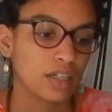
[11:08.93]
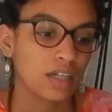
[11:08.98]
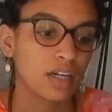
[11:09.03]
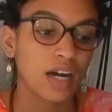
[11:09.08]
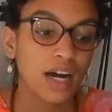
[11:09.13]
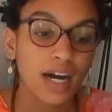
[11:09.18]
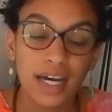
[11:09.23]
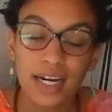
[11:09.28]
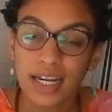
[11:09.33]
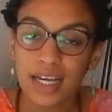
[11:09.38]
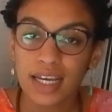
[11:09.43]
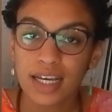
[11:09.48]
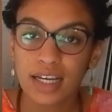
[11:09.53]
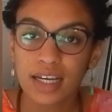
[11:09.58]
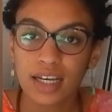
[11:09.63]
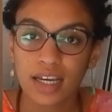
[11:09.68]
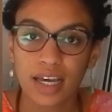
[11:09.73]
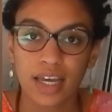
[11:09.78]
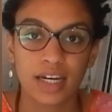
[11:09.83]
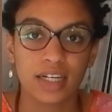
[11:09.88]

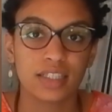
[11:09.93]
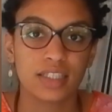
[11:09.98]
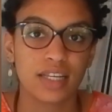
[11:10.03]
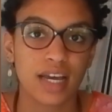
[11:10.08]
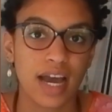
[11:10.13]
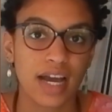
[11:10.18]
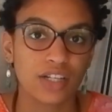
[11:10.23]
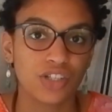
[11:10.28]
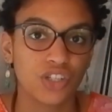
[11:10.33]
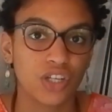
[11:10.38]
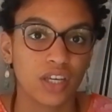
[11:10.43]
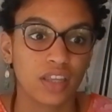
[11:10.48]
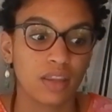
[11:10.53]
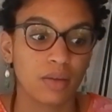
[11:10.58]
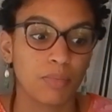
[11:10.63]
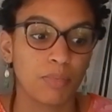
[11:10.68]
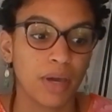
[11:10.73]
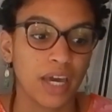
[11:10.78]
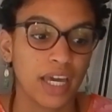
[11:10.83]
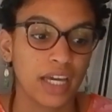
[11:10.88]
cutting and attaching
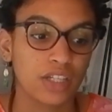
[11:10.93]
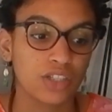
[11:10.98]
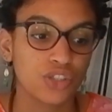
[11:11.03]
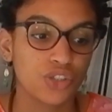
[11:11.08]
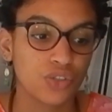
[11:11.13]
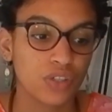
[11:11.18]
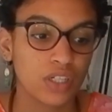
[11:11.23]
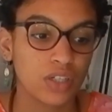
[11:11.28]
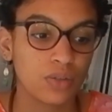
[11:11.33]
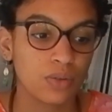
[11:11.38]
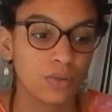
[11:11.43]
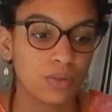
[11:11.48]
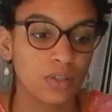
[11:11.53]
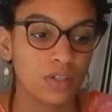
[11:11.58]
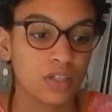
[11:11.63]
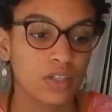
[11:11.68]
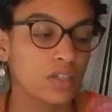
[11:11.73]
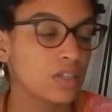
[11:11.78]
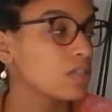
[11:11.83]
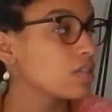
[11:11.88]
the pantry
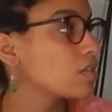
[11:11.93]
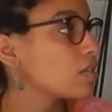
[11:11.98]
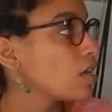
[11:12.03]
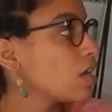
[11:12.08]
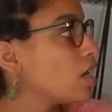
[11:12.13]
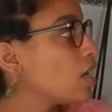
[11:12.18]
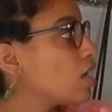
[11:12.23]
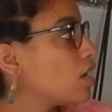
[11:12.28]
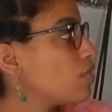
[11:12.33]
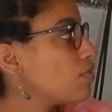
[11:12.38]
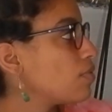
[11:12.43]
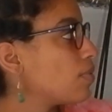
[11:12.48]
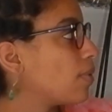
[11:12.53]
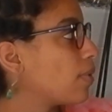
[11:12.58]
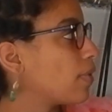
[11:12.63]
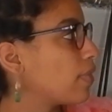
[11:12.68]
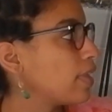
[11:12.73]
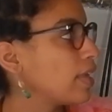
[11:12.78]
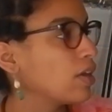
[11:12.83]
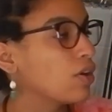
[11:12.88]
doors
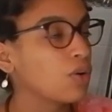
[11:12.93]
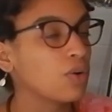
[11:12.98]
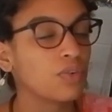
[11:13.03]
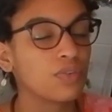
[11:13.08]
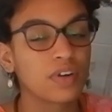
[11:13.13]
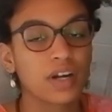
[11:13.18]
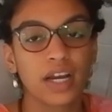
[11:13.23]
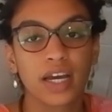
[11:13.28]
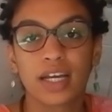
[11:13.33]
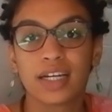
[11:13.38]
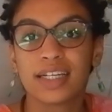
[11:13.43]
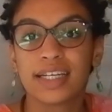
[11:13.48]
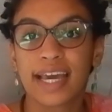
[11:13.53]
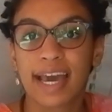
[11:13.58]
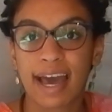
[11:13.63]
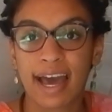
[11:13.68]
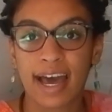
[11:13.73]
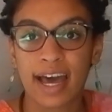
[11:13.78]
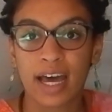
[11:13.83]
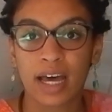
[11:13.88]
for the overhead
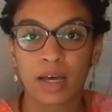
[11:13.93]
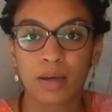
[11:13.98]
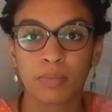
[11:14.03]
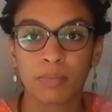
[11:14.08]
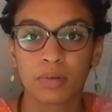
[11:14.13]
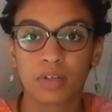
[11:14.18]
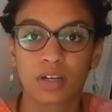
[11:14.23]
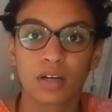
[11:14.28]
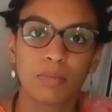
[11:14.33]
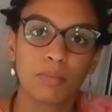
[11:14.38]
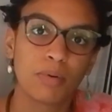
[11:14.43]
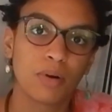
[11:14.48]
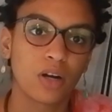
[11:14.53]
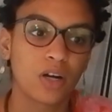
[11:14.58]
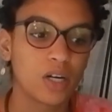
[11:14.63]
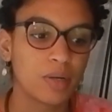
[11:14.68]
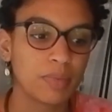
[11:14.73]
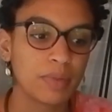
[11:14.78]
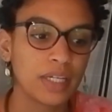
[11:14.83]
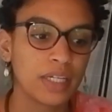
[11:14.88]
cab
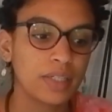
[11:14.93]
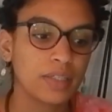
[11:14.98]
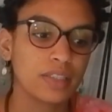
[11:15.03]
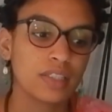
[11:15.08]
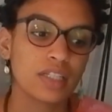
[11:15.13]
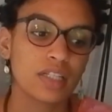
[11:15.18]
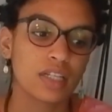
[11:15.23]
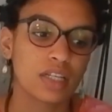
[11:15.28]
compartment,